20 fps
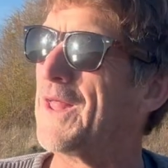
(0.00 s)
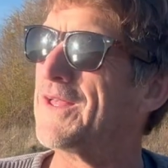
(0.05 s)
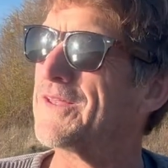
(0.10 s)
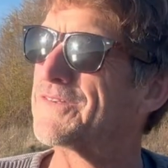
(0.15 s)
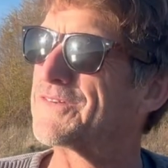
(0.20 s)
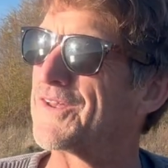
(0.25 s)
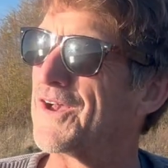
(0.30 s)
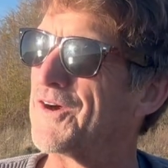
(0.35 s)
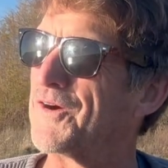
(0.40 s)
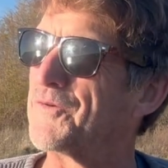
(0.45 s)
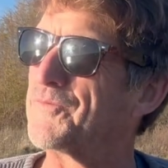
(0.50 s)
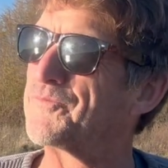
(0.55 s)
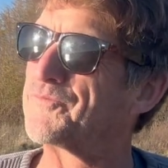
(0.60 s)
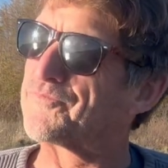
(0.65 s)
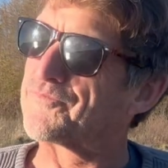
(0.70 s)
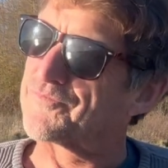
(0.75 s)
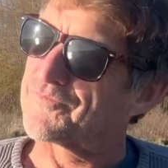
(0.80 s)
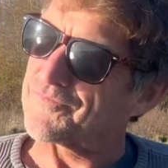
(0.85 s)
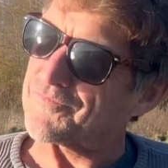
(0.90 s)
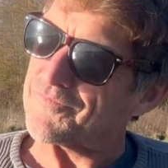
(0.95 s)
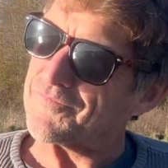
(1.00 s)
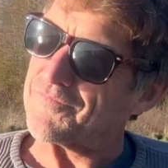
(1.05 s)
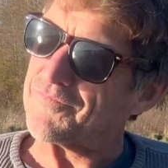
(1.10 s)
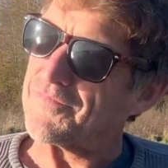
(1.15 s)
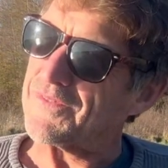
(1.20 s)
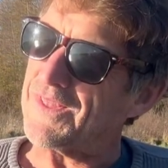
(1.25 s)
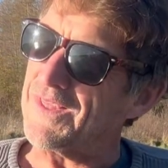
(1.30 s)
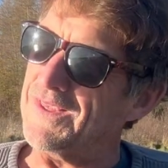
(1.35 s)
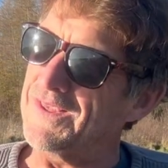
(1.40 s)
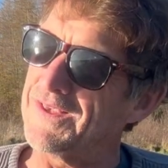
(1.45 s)
So
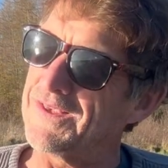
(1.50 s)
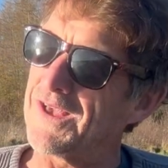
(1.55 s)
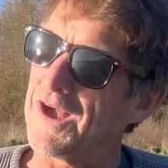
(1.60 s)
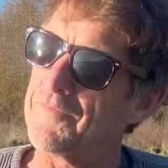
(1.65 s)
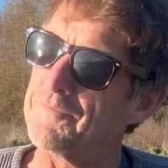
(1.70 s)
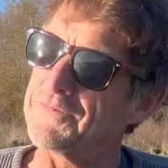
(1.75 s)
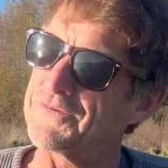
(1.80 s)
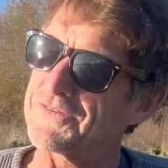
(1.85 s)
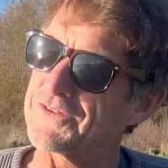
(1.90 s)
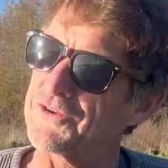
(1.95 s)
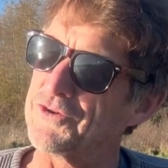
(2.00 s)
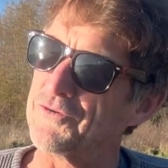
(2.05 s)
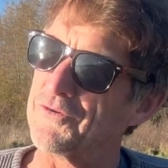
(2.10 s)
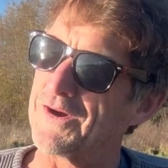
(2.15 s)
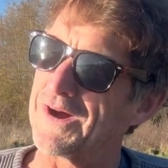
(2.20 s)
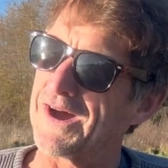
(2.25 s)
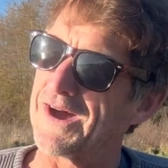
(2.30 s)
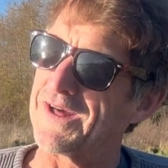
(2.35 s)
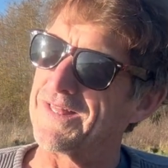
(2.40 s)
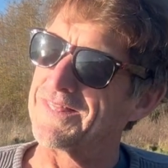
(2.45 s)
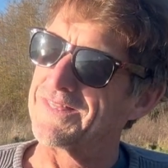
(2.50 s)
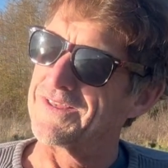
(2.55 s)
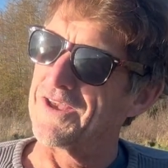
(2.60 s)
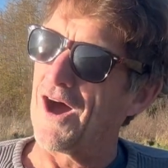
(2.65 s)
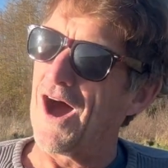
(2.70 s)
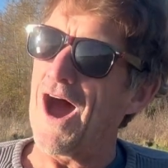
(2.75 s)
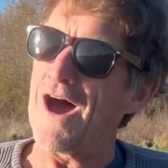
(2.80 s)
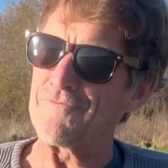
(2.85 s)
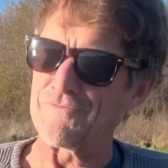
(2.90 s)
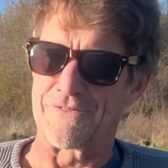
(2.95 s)
he comes to the
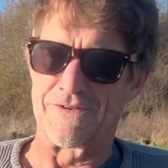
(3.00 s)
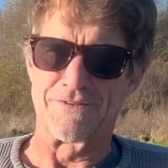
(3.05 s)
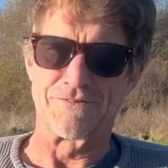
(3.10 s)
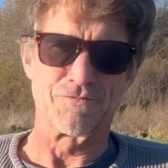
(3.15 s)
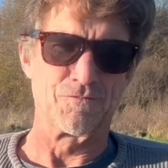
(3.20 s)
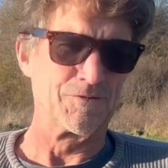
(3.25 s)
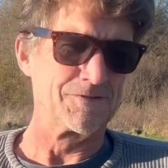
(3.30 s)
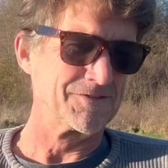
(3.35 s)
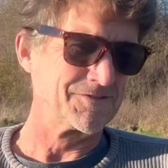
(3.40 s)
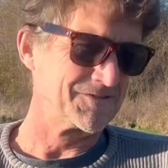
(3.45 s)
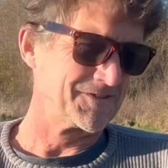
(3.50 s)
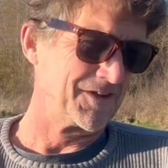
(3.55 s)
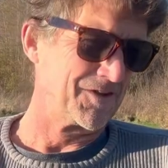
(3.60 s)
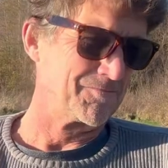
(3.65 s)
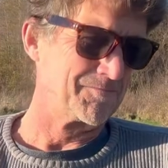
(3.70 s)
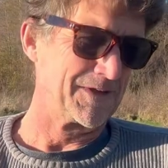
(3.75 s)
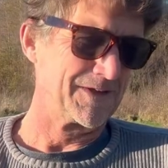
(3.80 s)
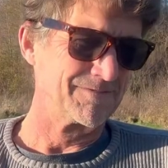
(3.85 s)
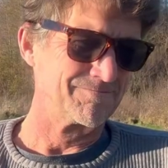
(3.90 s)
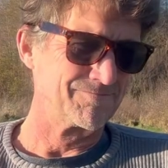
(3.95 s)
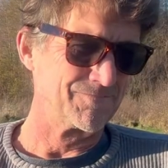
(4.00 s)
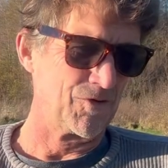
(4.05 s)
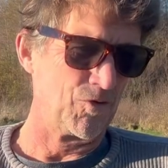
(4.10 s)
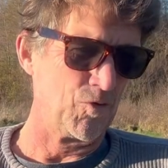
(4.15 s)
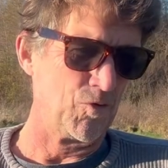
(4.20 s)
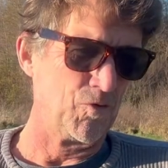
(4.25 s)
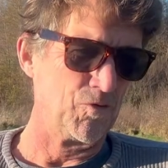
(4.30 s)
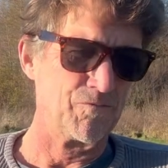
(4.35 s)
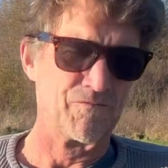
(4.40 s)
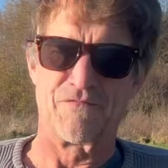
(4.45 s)
office, which is a big
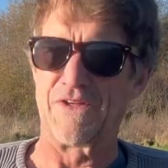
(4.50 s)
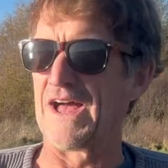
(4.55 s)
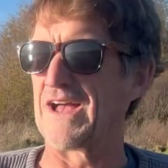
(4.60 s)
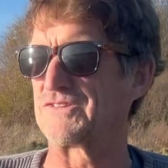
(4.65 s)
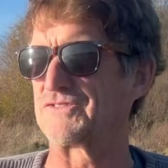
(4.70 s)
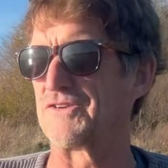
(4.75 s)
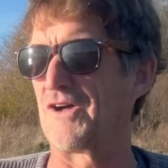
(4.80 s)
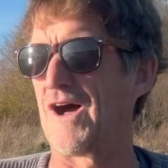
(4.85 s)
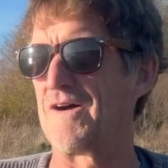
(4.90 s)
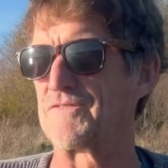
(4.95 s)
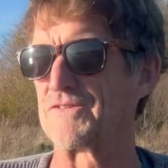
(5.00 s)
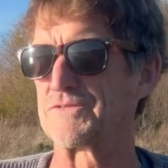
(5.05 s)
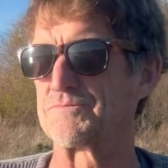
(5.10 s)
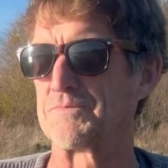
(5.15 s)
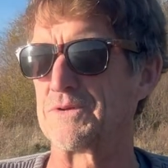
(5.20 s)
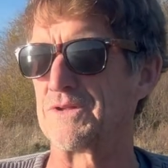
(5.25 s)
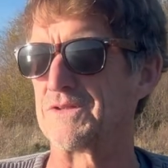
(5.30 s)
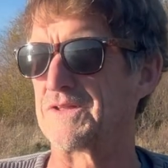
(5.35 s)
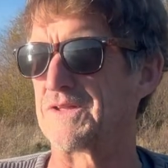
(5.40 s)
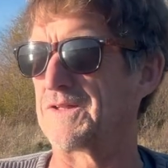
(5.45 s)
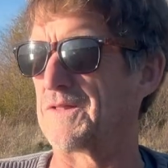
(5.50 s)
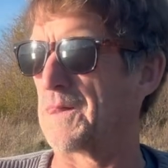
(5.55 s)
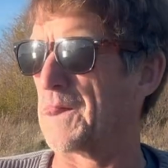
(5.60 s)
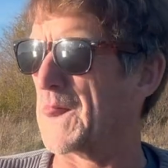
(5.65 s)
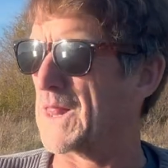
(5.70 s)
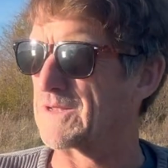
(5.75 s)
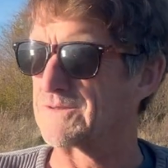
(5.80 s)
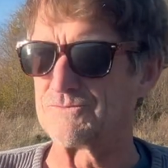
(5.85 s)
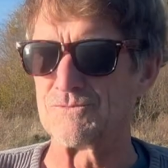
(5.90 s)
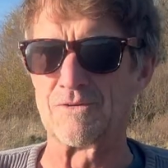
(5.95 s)
old-fashioned office building.
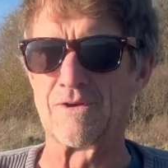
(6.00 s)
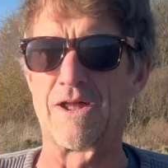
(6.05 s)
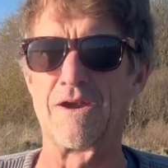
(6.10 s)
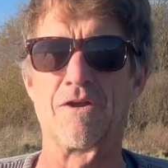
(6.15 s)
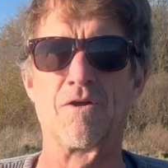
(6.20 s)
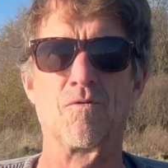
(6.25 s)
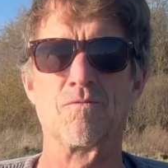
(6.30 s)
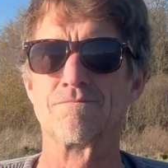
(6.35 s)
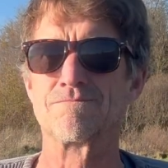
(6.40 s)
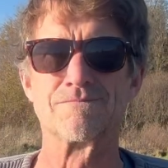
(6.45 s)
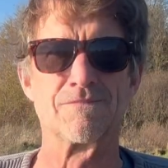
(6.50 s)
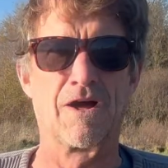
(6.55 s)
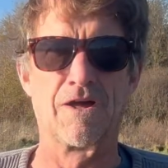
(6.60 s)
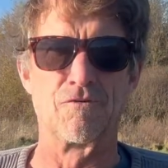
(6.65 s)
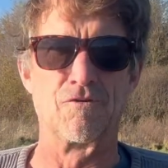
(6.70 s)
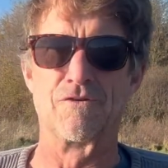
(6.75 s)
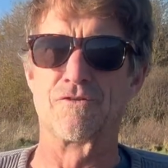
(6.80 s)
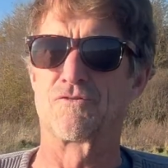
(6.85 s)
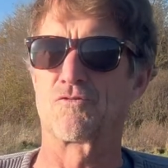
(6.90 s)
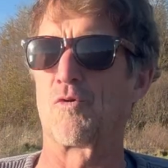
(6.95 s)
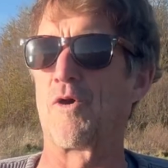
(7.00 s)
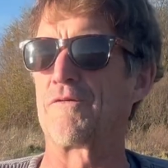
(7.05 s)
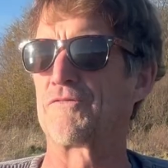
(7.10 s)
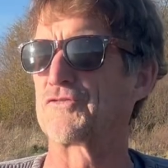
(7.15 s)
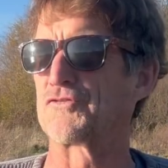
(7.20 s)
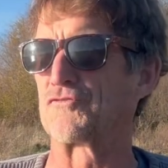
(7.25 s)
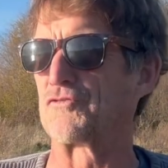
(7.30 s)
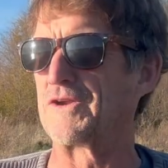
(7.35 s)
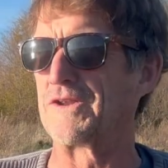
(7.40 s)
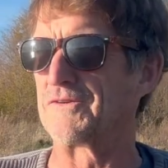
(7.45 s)
I don't know, 112th
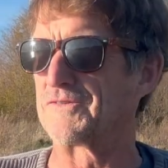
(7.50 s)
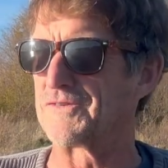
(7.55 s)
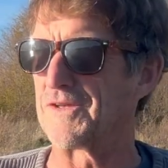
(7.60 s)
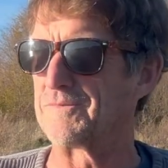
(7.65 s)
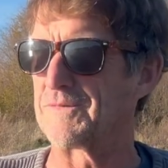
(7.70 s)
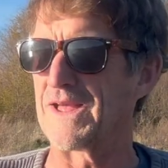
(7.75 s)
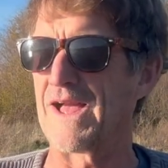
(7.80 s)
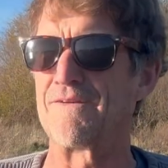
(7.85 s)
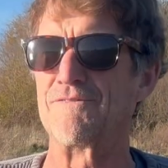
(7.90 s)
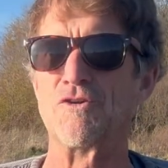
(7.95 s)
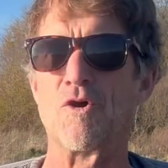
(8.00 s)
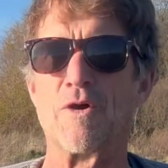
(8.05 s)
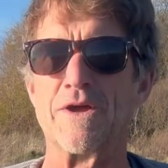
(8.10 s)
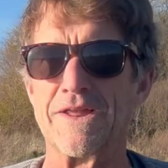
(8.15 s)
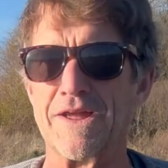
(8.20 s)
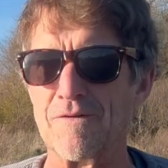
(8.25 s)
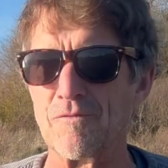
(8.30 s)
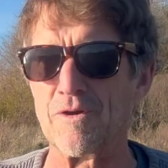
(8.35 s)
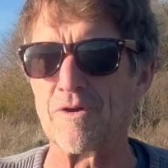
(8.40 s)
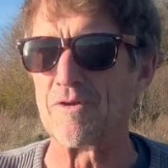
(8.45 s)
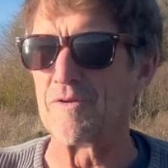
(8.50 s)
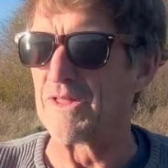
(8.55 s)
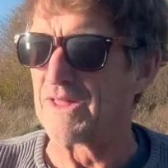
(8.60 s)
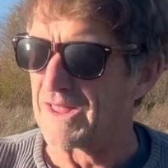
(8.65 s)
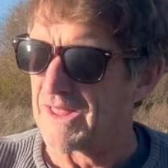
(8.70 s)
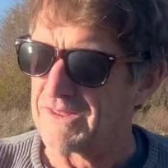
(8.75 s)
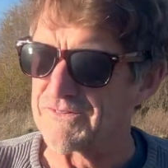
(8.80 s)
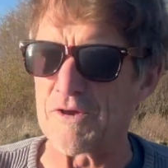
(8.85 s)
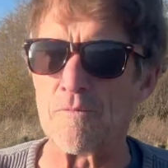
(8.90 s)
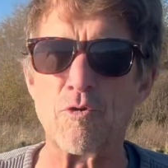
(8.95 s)
Street or something. I have no idea where.
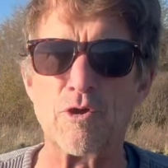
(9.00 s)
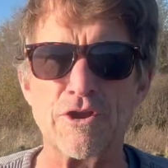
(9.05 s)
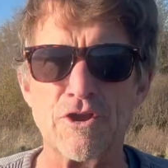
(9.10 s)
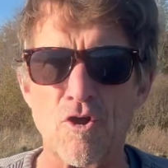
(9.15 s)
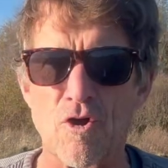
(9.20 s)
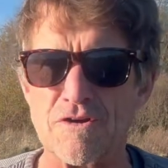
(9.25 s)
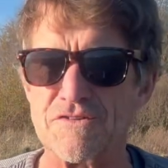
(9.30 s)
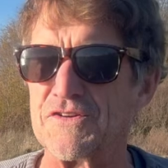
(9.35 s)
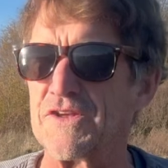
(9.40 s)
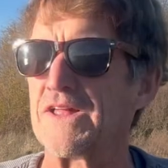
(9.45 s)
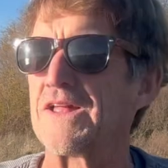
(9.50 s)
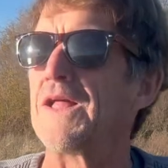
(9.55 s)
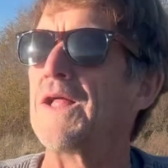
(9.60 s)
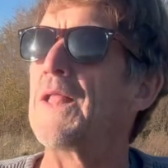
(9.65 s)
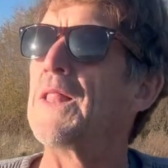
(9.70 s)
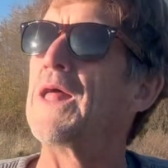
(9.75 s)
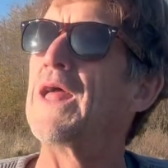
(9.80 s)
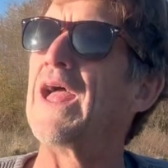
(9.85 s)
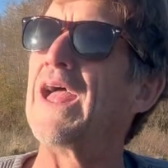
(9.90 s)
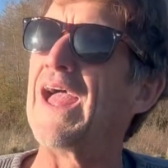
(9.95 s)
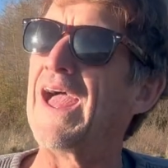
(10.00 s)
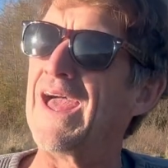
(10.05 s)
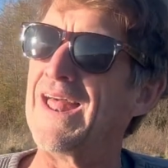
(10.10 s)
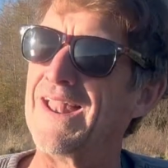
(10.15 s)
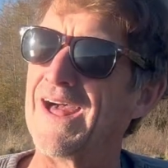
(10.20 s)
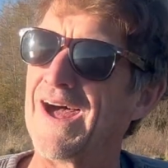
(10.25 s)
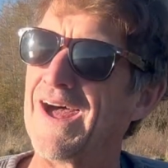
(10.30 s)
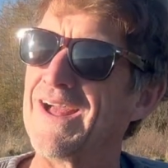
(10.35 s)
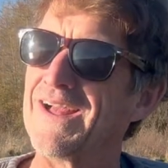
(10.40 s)
Somewhere in New York City. And